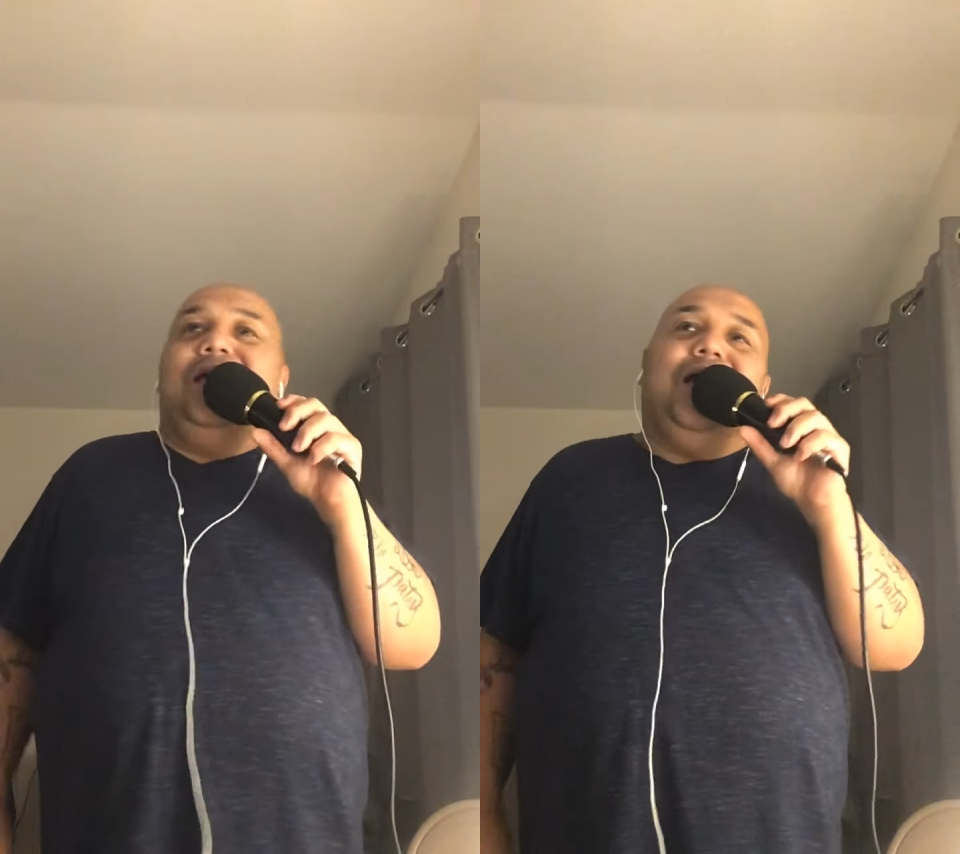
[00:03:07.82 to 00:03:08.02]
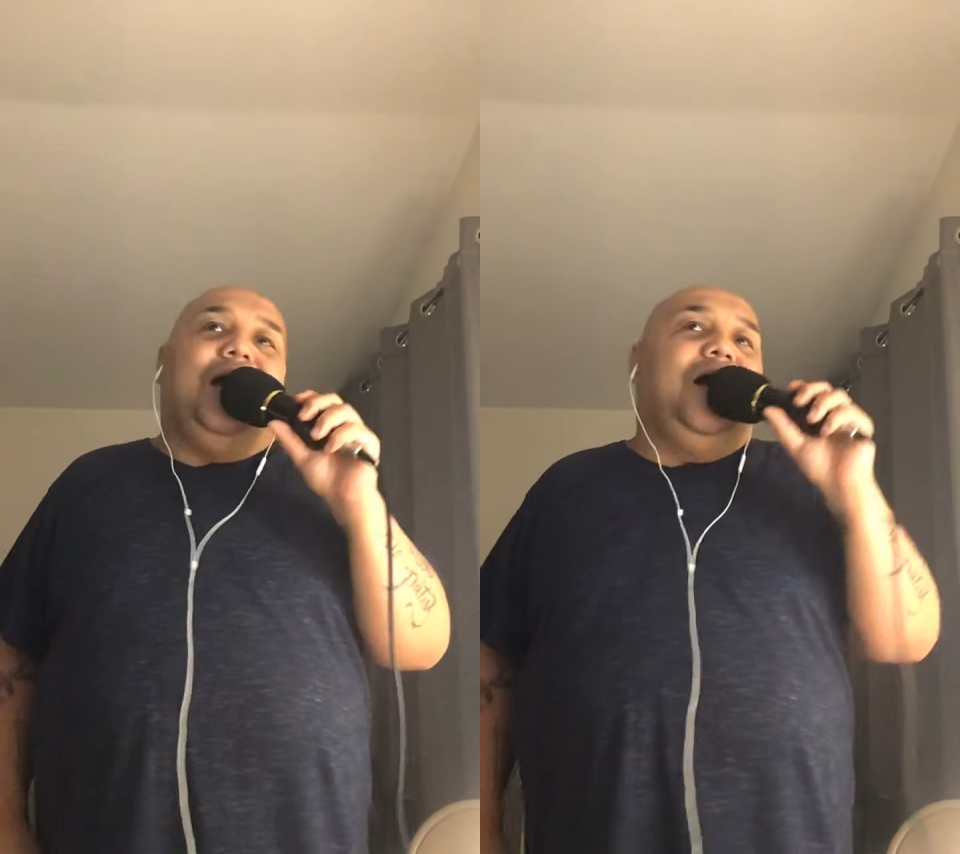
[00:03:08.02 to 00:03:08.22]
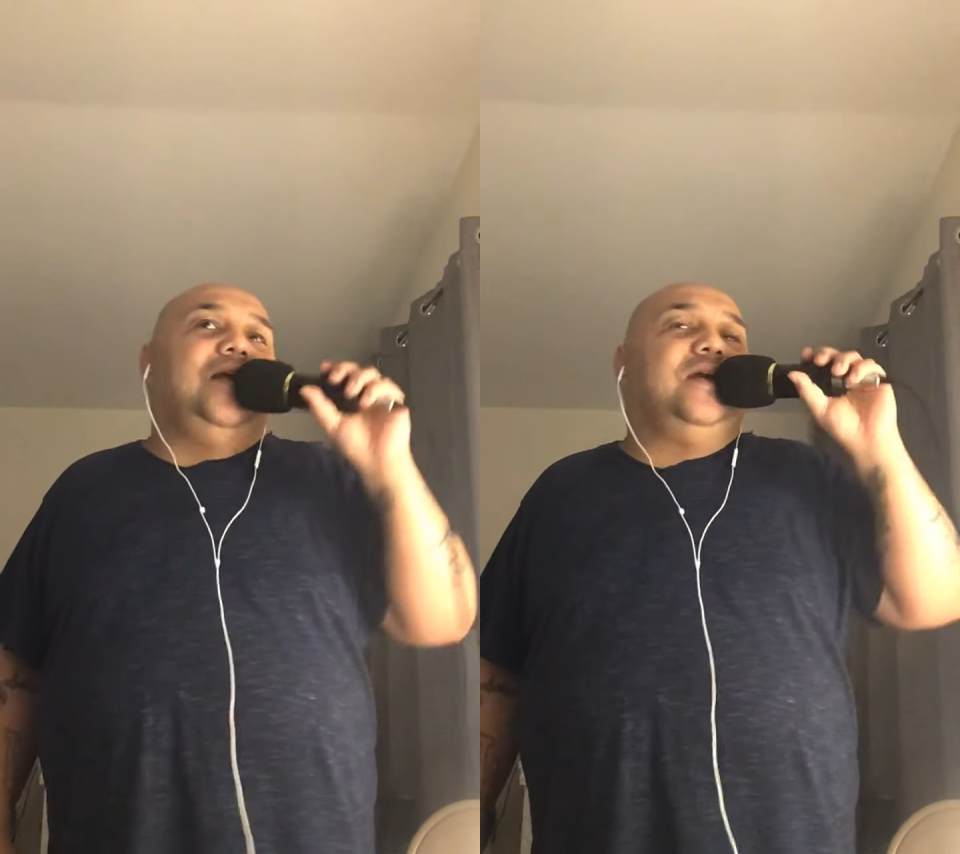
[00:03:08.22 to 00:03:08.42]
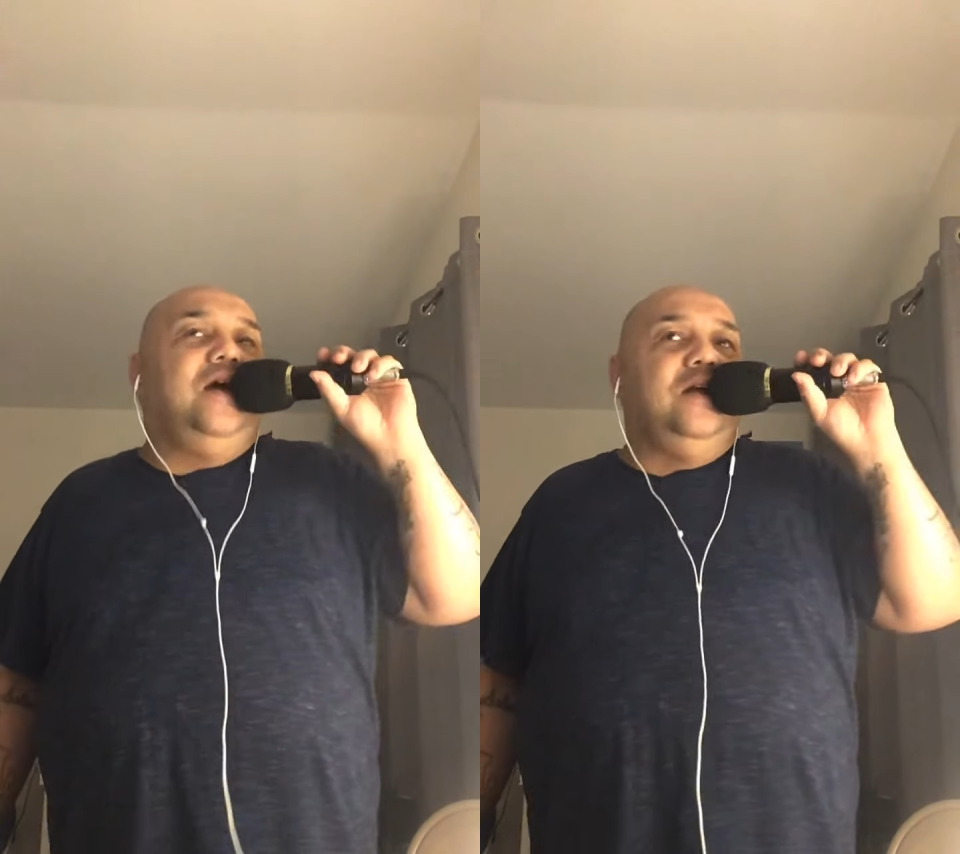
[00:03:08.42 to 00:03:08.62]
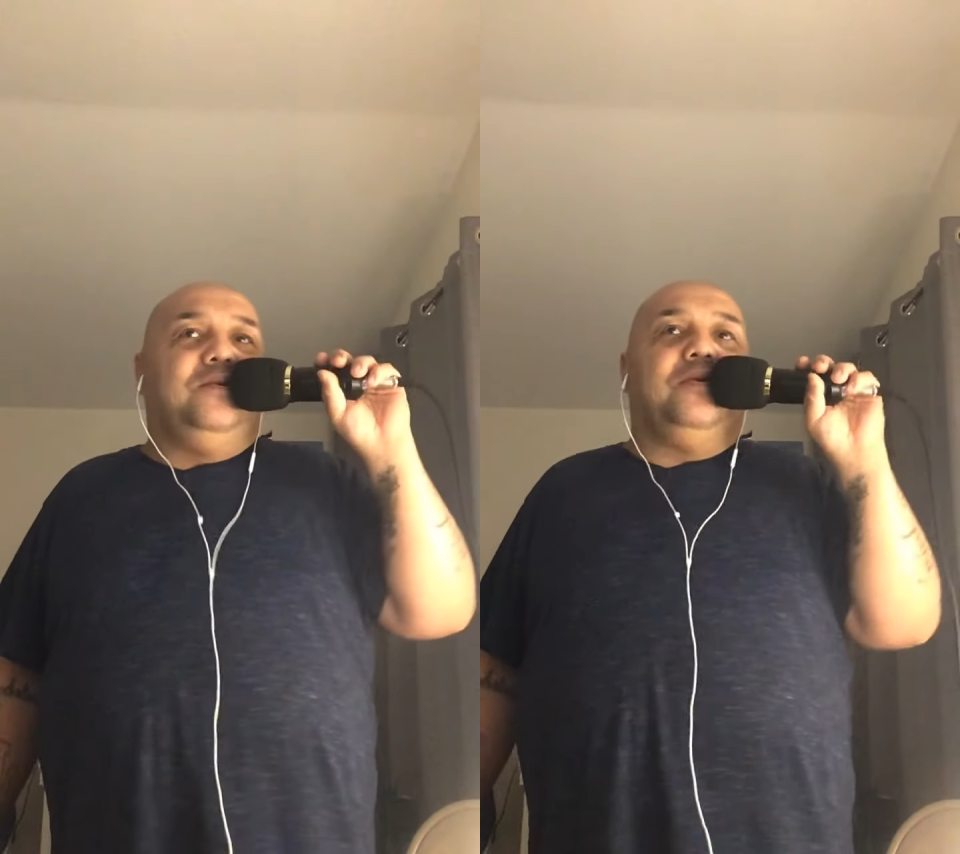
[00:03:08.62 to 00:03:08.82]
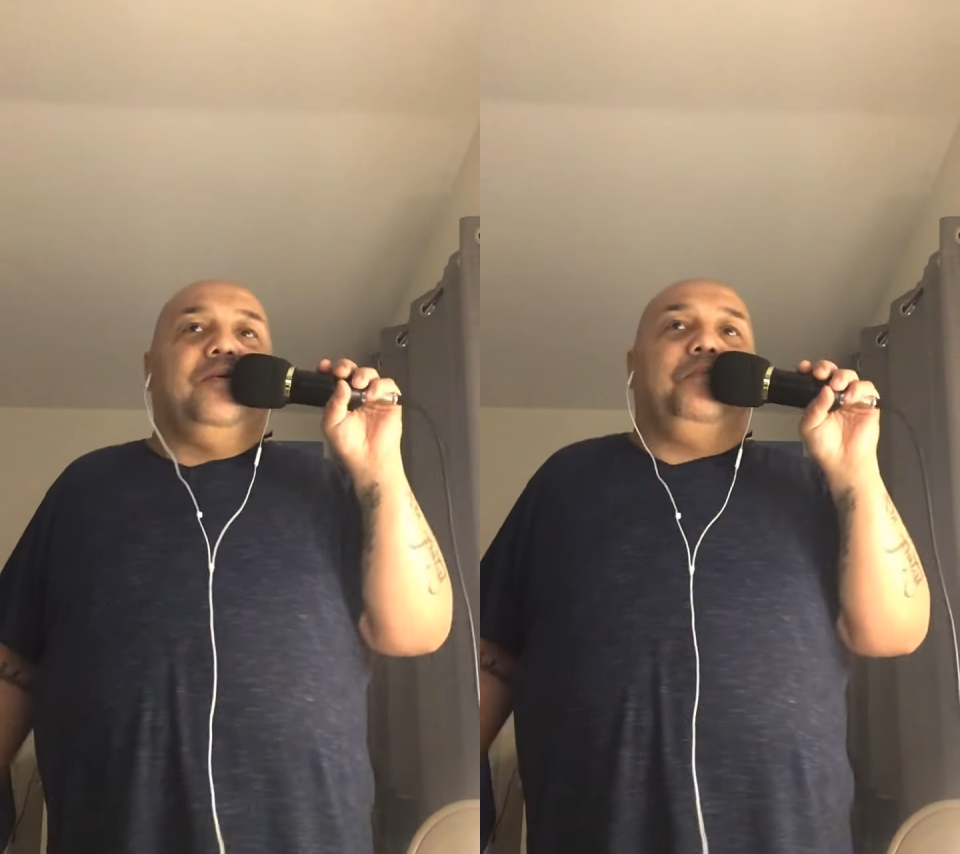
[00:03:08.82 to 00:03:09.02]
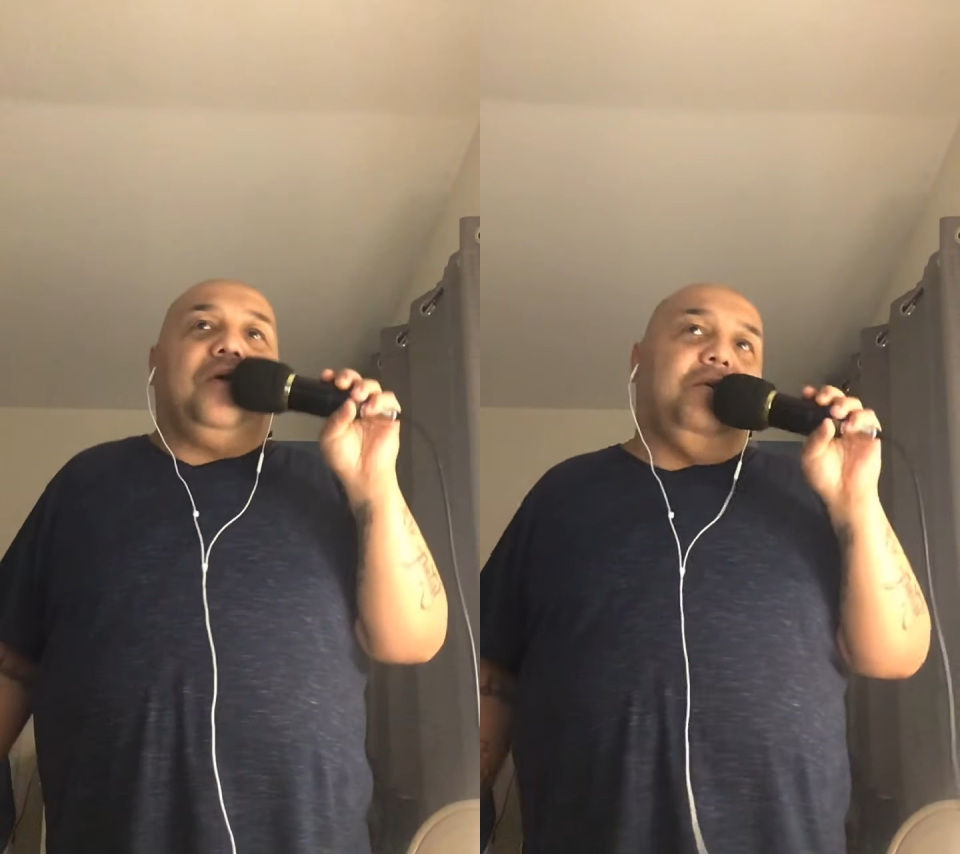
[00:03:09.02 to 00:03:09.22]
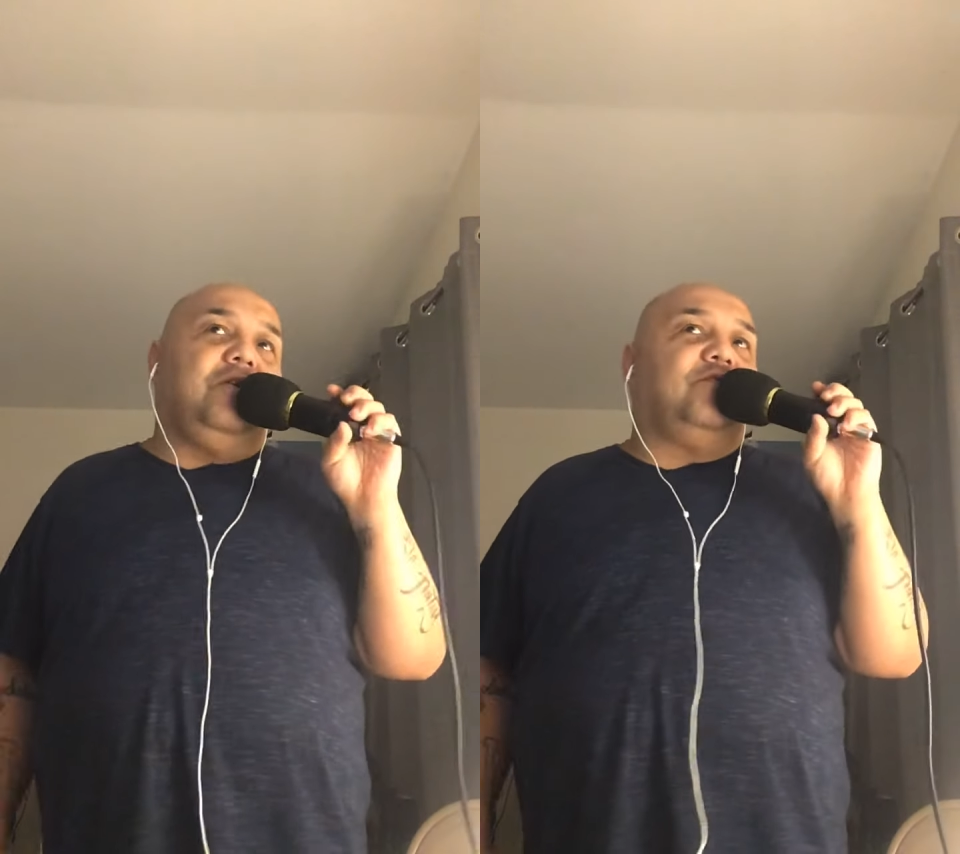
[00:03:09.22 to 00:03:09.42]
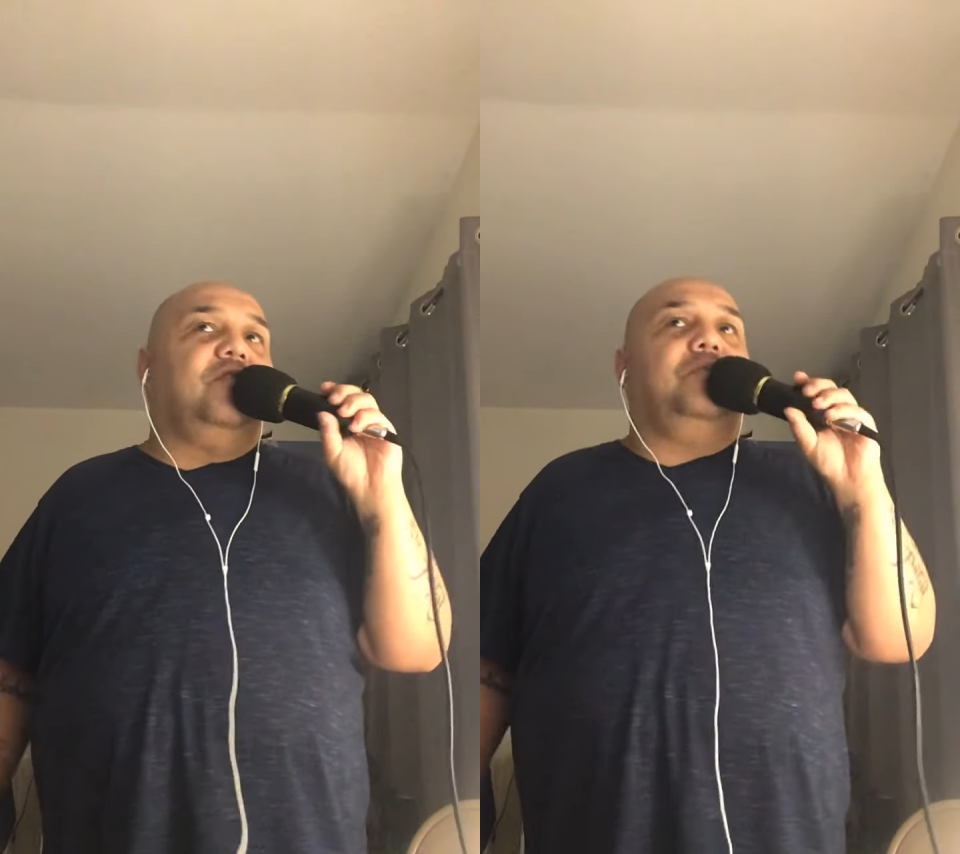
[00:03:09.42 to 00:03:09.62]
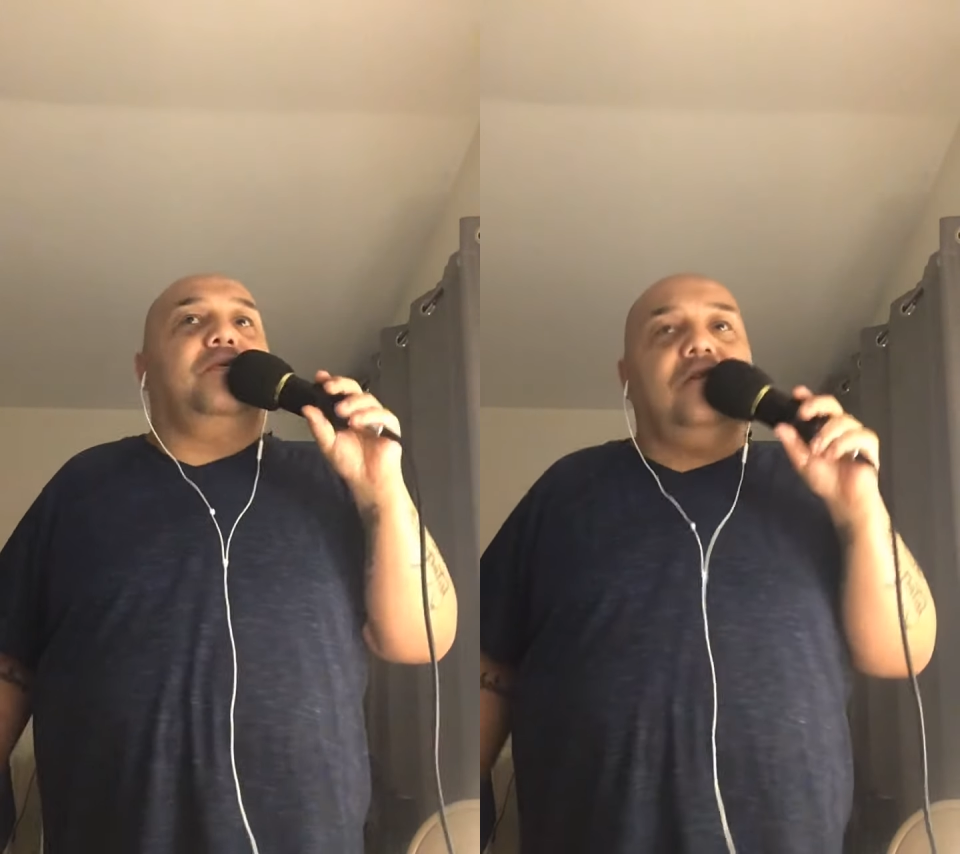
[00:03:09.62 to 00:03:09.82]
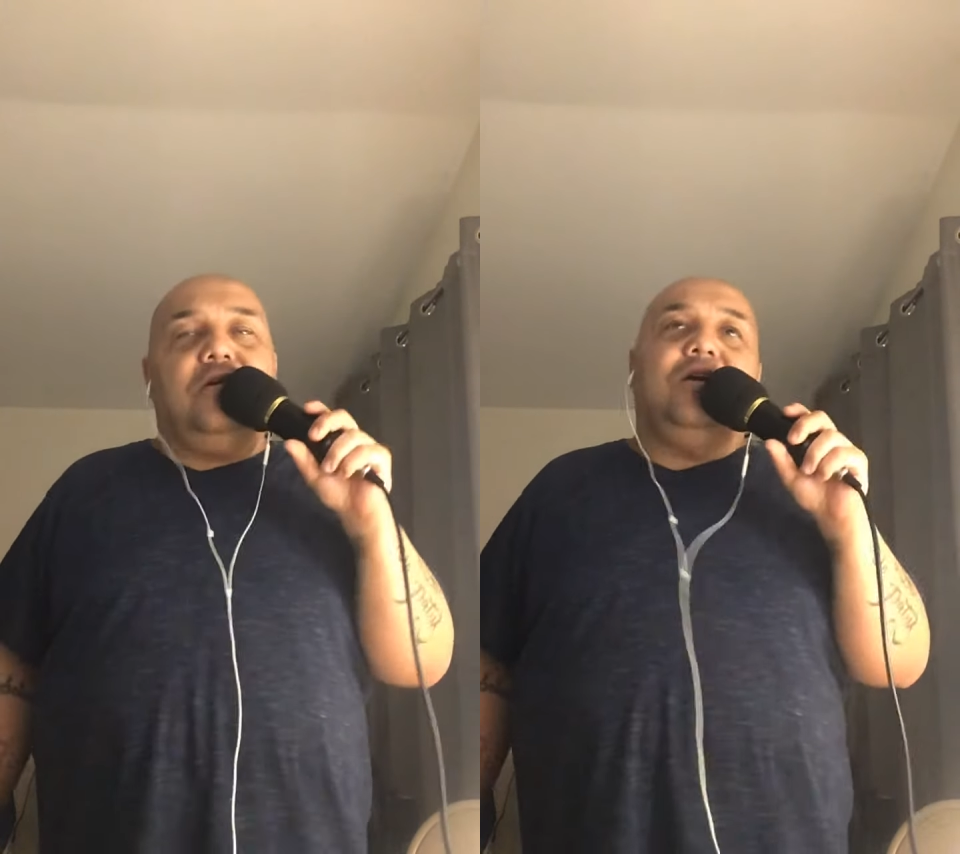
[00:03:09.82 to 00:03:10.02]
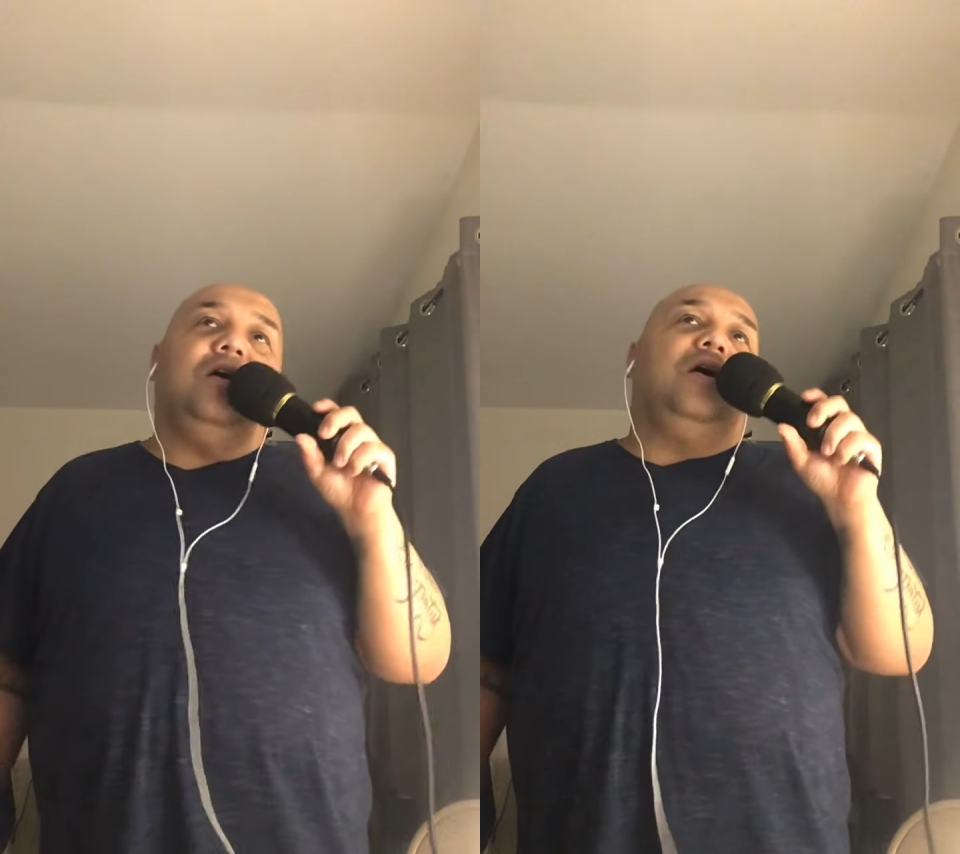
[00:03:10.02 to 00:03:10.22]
And get married from her.